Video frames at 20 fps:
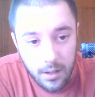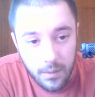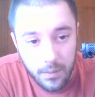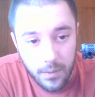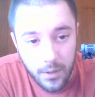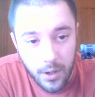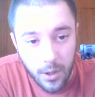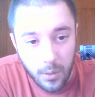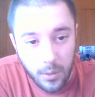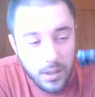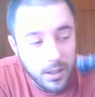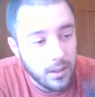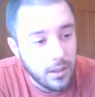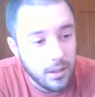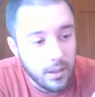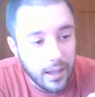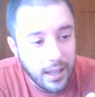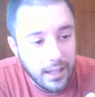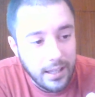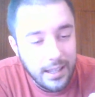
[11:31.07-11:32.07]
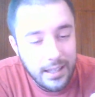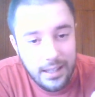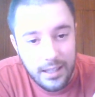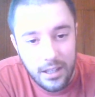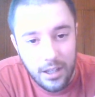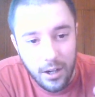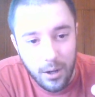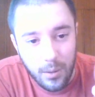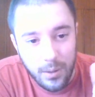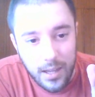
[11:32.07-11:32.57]
You
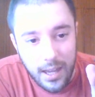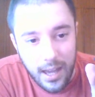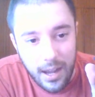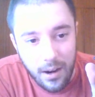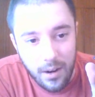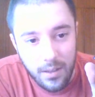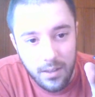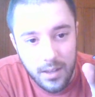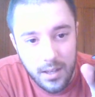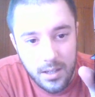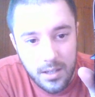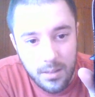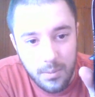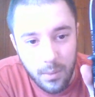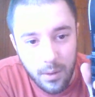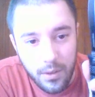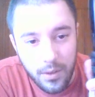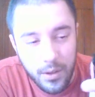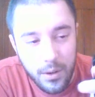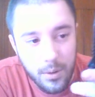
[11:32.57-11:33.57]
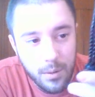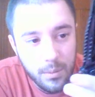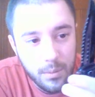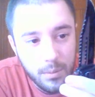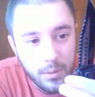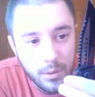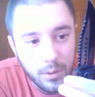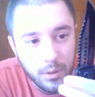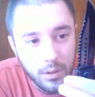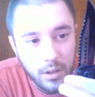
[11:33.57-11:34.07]
don't carry this with you.
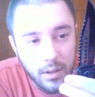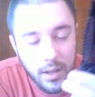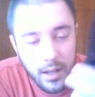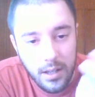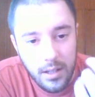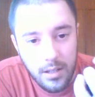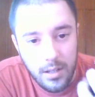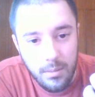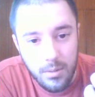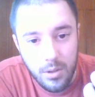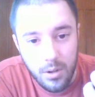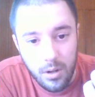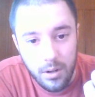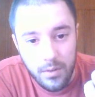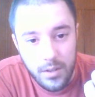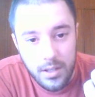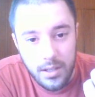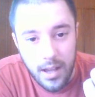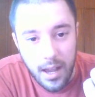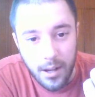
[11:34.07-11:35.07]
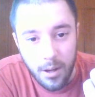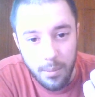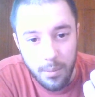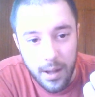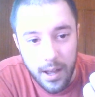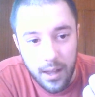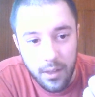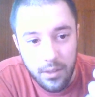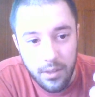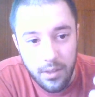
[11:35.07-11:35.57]
You look like some sort of a
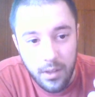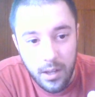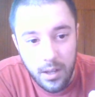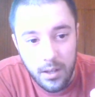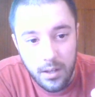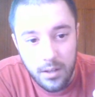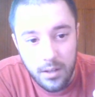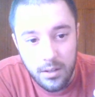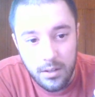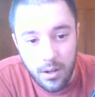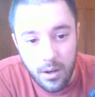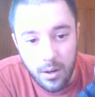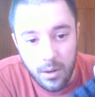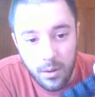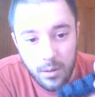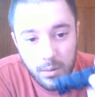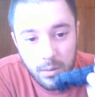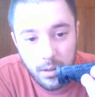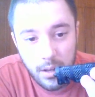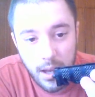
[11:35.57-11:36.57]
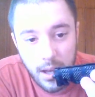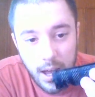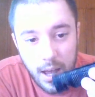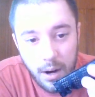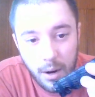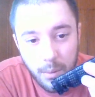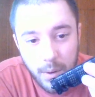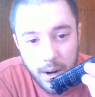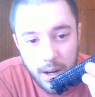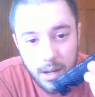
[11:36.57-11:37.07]
psychopath. So I
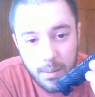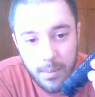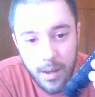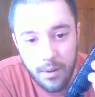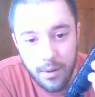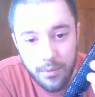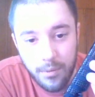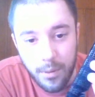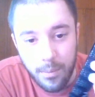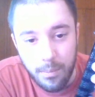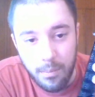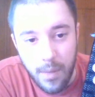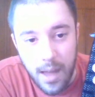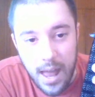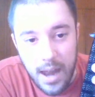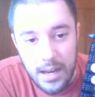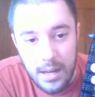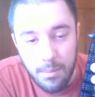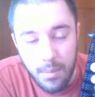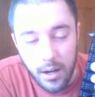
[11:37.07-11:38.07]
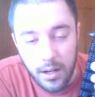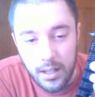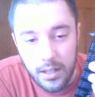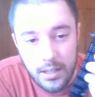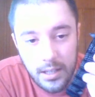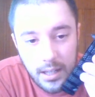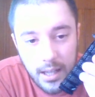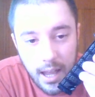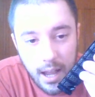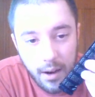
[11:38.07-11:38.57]
don't recommend for anybody
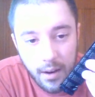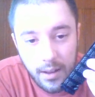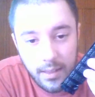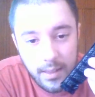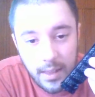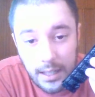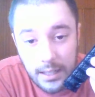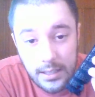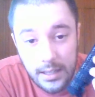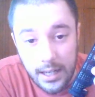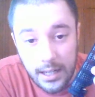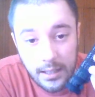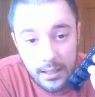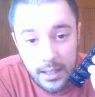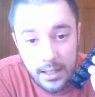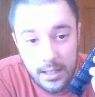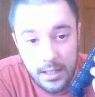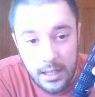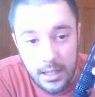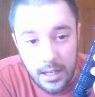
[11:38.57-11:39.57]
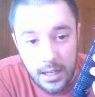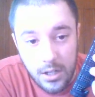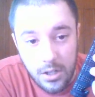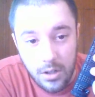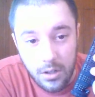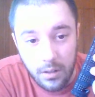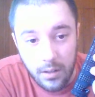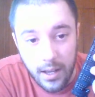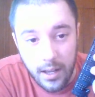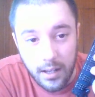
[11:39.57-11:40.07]
to carry things like this unless
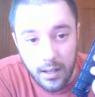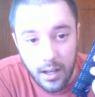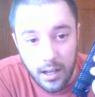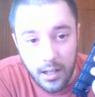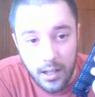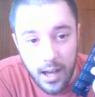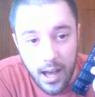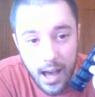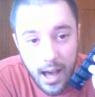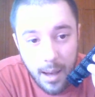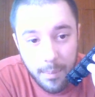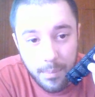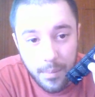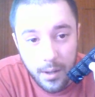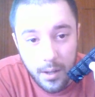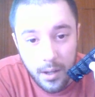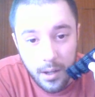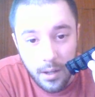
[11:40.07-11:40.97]
you're like a cop